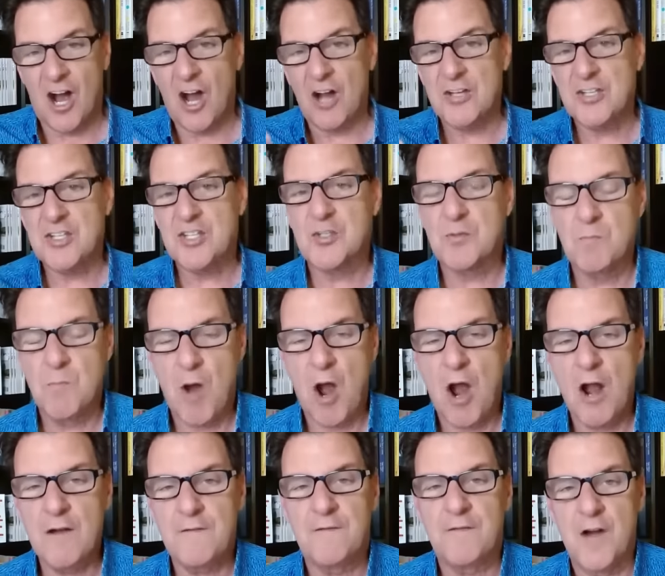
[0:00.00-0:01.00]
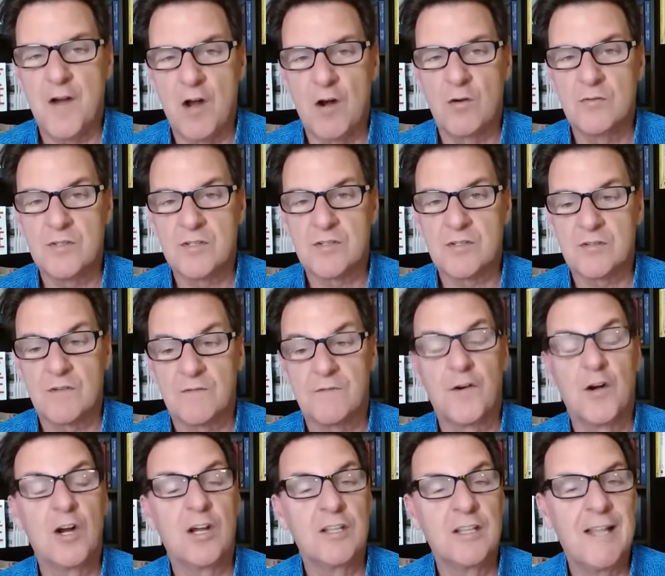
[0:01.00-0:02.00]
Our smartphones,
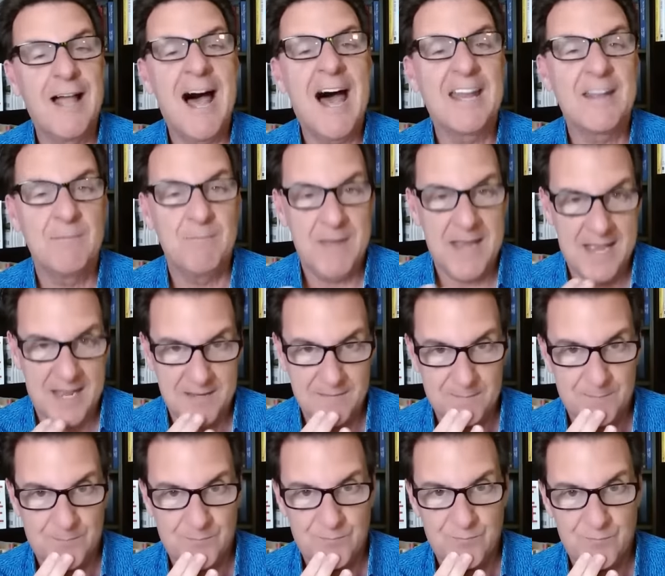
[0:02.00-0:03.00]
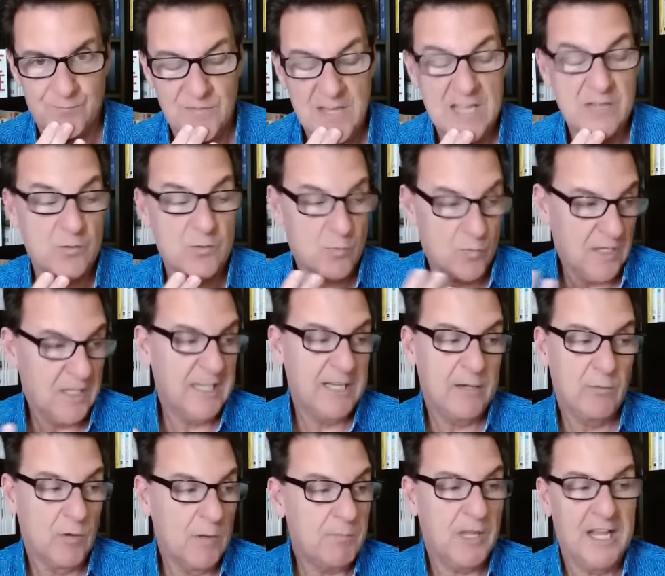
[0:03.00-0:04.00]
for a lot of men, has
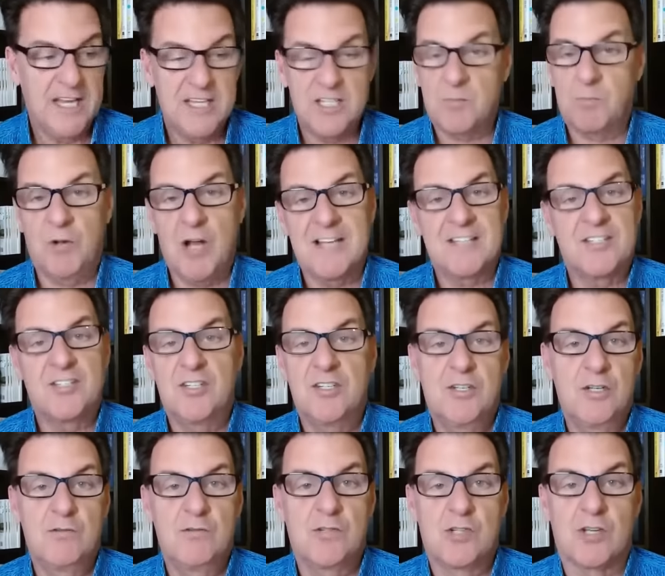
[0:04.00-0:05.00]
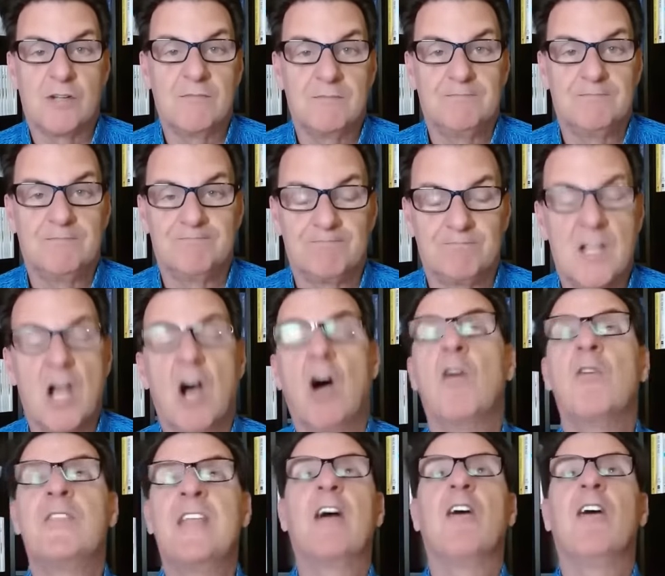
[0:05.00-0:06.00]
really replaced prostitution.
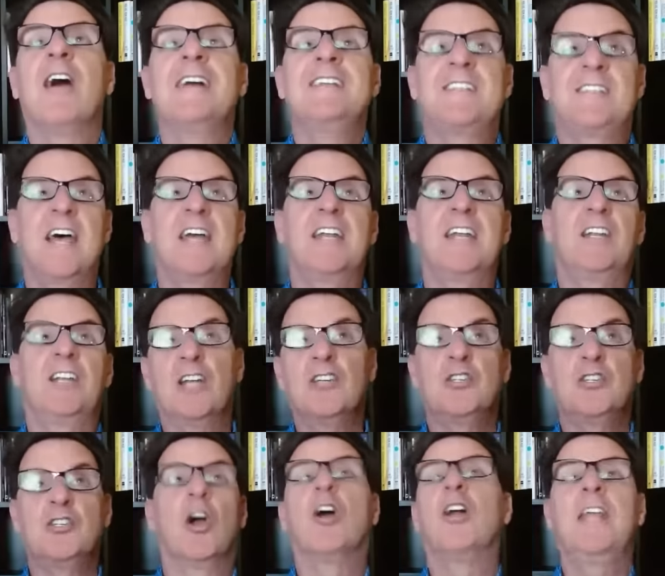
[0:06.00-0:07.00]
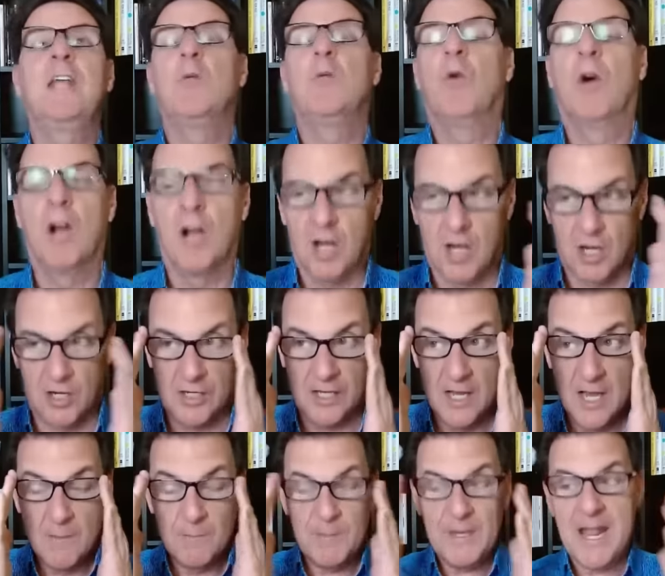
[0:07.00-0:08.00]
Oh, there I said it, a dirty word.
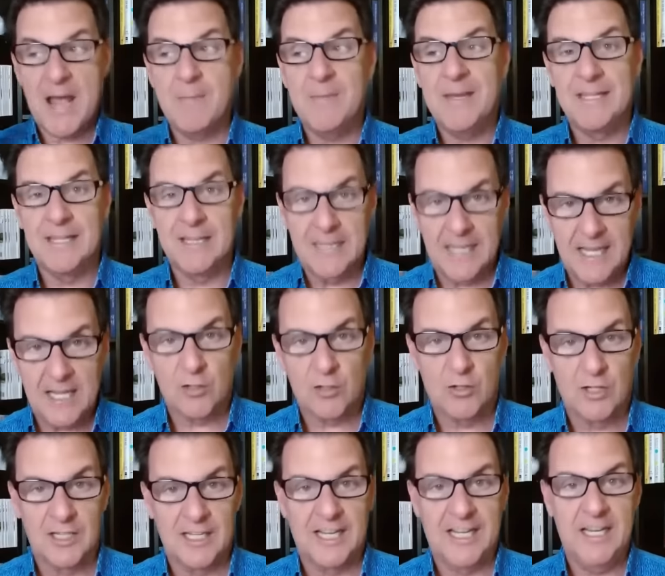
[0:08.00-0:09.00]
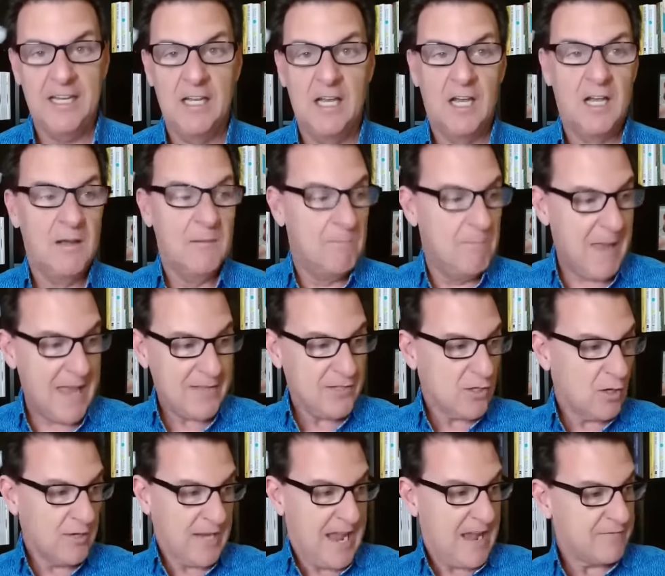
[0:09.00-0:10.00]
But I mean, literally, men
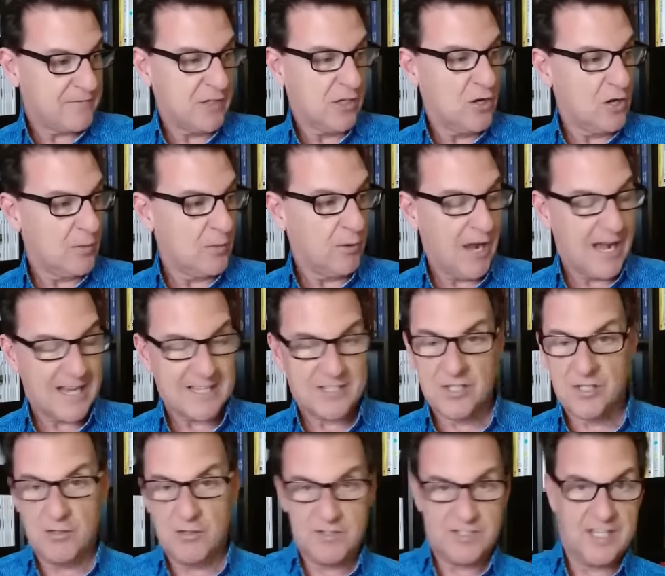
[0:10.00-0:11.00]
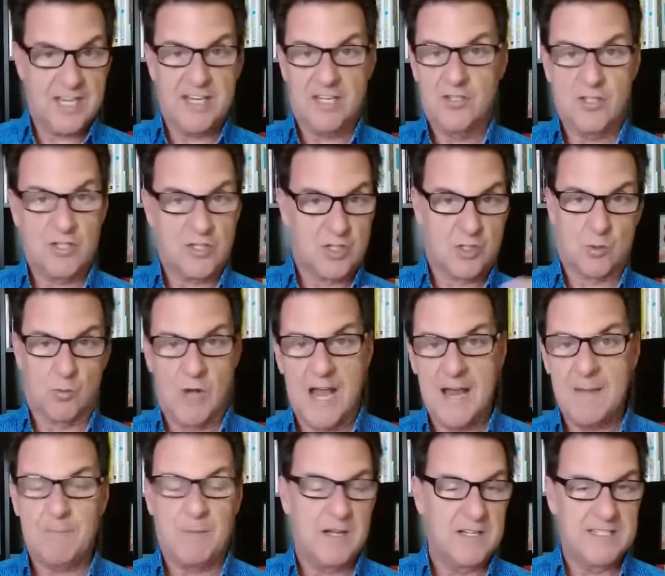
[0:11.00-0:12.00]
don't have to go to prostitutes. They can just
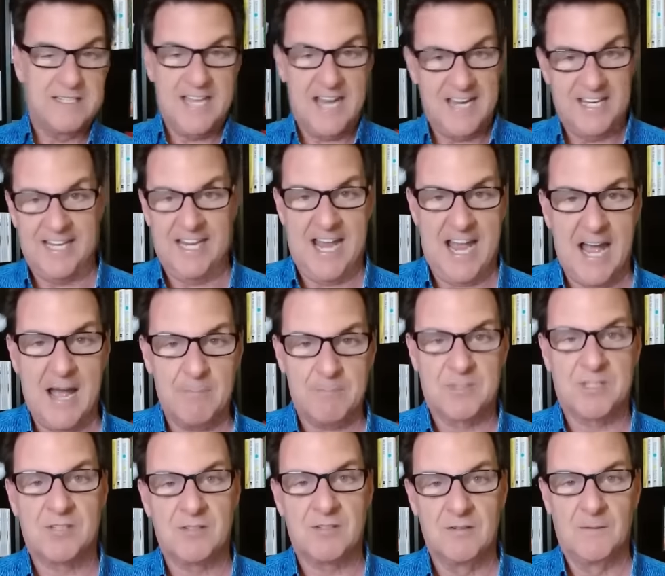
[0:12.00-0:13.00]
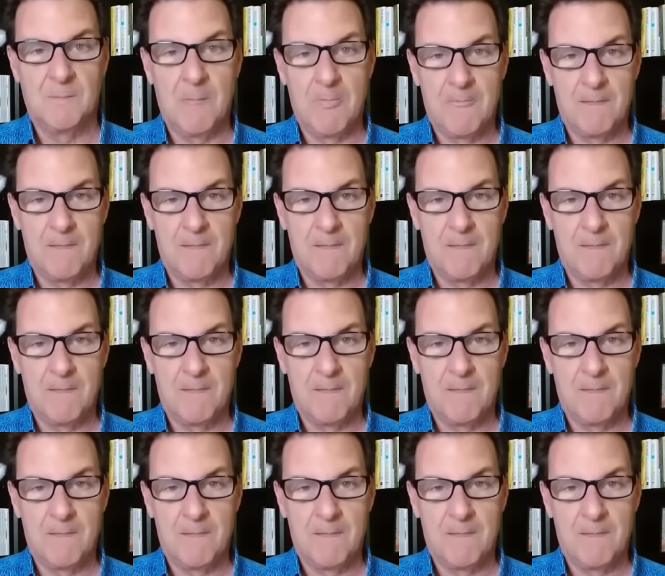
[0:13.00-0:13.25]
swipe on dating apps,